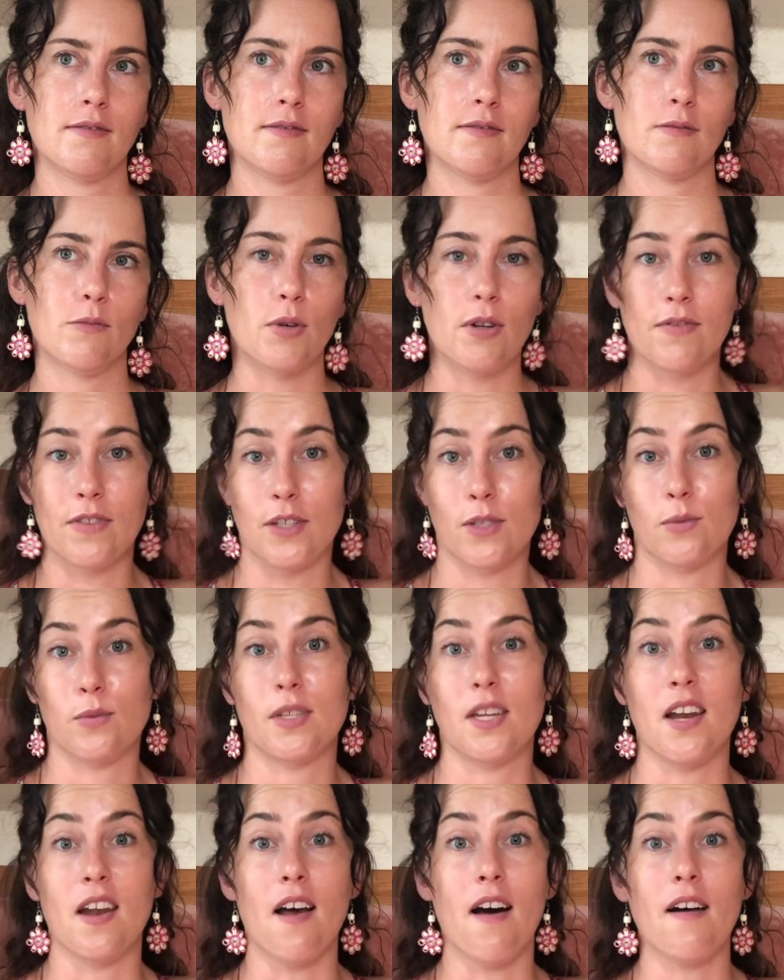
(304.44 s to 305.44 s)
What if this was
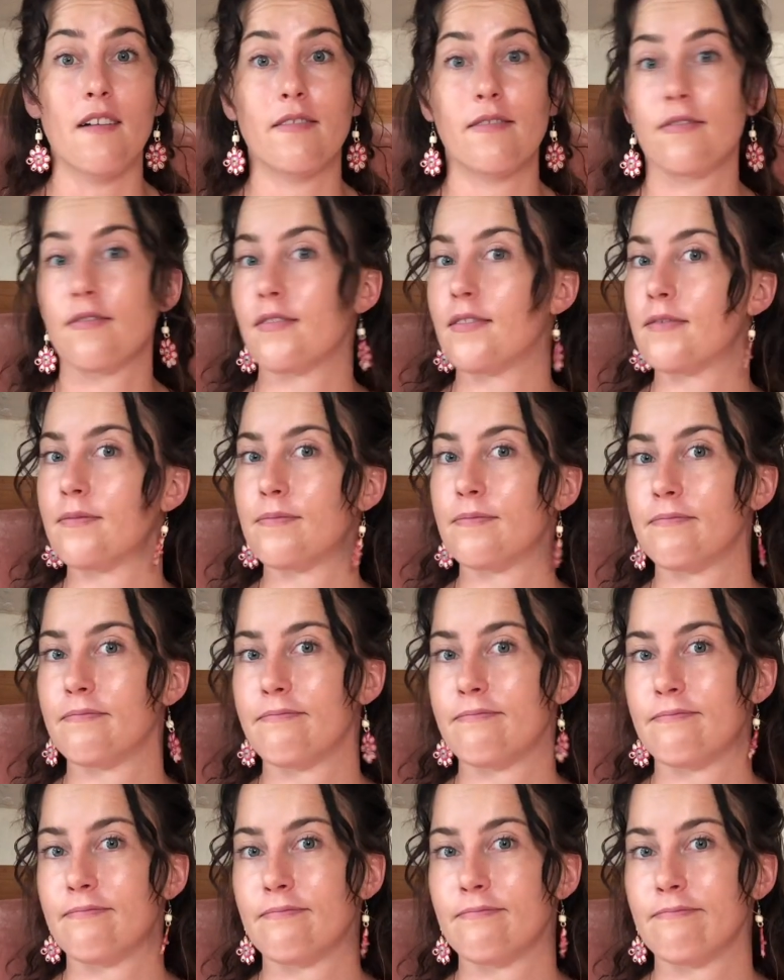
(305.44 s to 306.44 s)
enough?
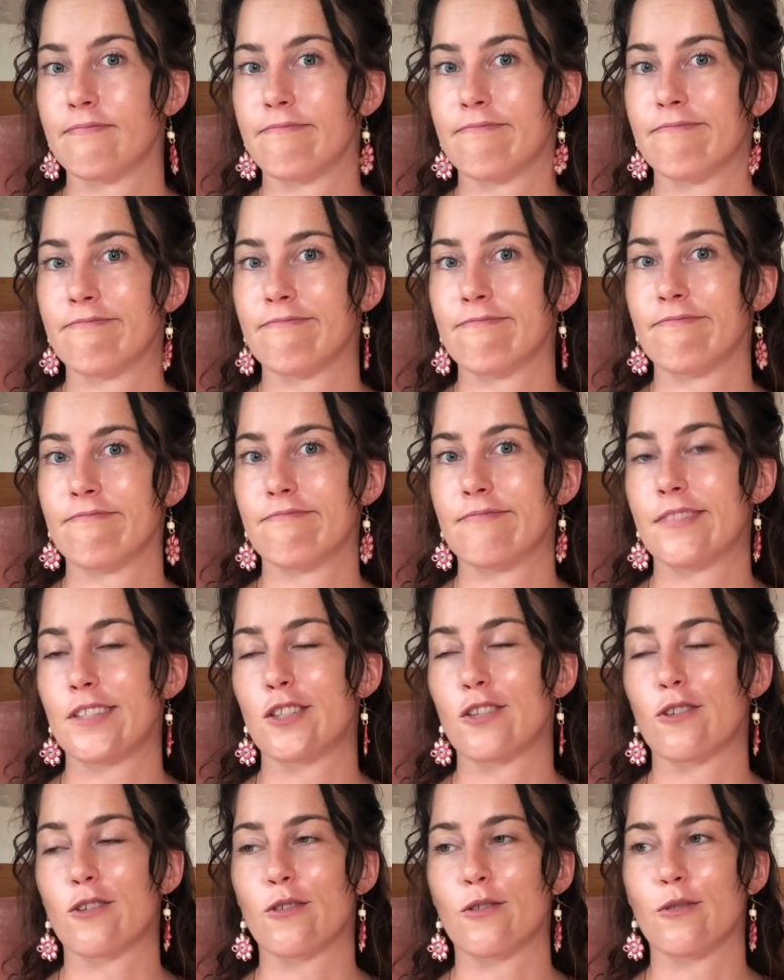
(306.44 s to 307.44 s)

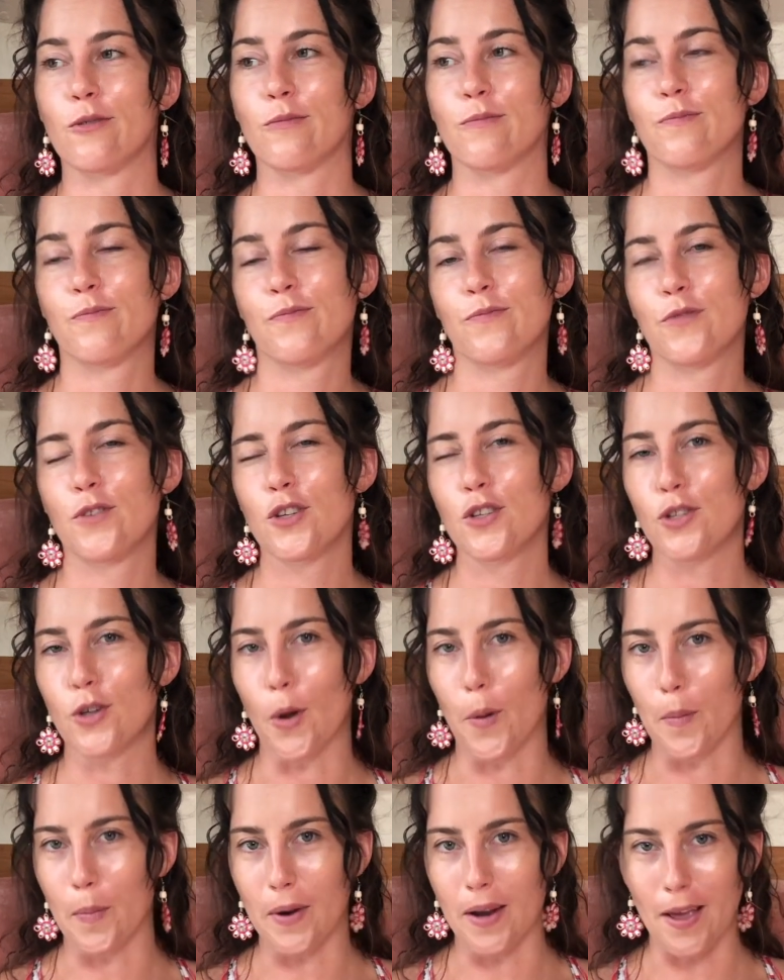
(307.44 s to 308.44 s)
So just
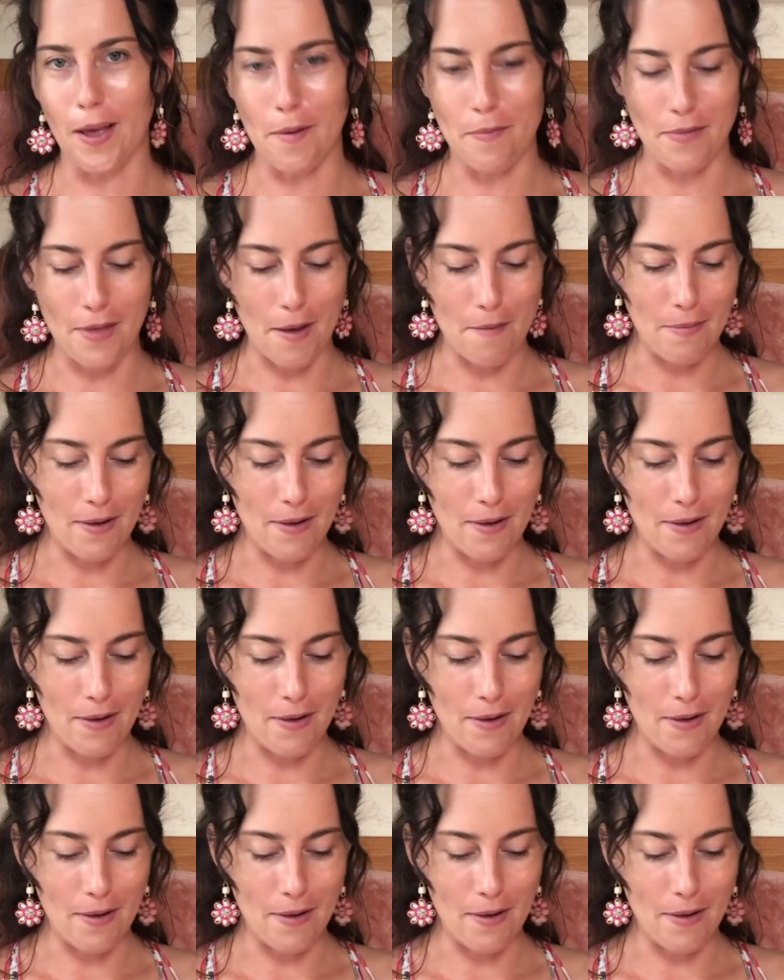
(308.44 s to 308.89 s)
opening up that